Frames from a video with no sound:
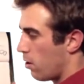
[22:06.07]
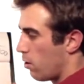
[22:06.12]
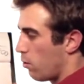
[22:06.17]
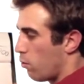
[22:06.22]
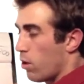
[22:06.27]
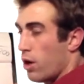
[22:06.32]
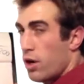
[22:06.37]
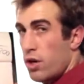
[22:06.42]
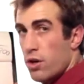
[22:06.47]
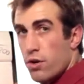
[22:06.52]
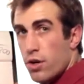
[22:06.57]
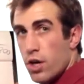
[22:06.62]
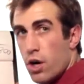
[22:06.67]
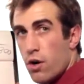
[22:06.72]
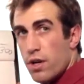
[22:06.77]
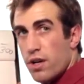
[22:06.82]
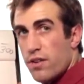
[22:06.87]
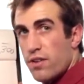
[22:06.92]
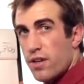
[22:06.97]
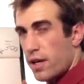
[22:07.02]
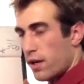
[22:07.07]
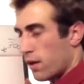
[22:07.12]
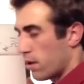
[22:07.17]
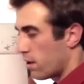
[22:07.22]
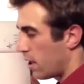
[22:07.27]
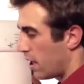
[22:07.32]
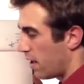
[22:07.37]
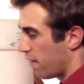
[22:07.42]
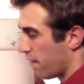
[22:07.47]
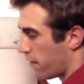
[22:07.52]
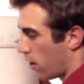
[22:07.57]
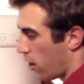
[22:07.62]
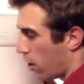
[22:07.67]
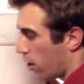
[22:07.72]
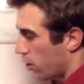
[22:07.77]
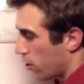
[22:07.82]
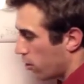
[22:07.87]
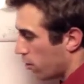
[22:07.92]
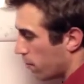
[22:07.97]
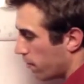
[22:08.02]
What you'll notice here in
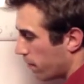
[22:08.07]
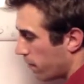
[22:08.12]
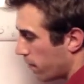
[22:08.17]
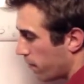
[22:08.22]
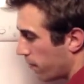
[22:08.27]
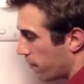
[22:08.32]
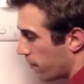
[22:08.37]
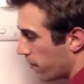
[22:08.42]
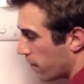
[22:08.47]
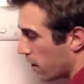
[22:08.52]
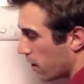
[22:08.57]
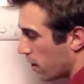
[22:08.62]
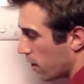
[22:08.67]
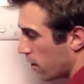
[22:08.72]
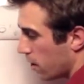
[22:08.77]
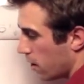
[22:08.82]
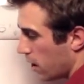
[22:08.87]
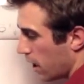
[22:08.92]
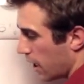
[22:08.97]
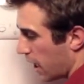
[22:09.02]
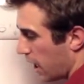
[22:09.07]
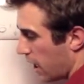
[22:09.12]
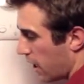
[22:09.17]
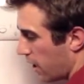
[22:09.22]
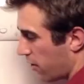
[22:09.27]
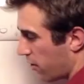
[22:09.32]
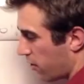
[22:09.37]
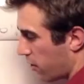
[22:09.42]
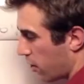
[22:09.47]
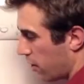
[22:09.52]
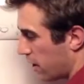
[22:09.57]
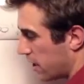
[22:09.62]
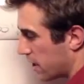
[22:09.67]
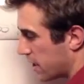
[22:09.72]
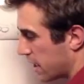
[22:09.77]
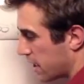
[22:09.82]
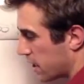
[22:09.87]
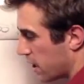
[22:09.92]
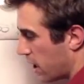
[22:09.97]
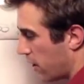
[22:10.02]
volume, again, it's
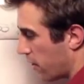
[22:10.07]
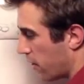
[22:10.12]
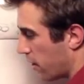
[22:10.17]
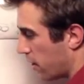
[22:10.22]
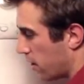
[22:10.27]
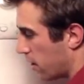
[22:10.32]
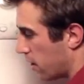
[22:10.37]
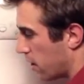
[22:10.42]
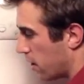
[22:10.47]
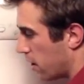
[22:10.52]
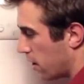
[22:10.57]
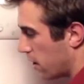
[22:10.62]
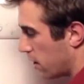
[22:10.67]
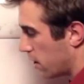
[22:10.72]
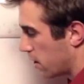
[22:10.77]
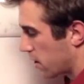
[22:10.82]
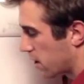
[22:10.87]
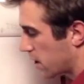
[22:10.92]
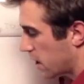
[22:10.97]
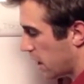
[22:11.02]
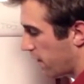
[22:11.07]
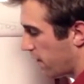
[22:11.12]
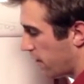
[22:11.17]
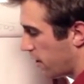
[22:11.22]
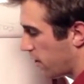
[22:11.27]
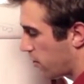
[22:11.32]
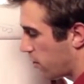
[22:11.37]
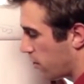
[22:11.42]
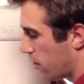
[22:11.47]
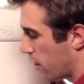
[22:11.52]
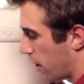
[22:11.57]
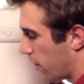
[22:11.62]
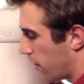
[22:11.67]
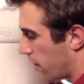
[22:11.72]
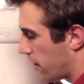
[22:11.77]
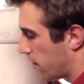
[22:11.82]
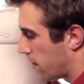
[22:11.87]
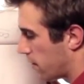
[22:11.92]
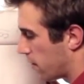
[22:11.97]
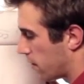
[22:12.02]
3,600,
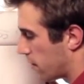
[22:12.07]
7,200.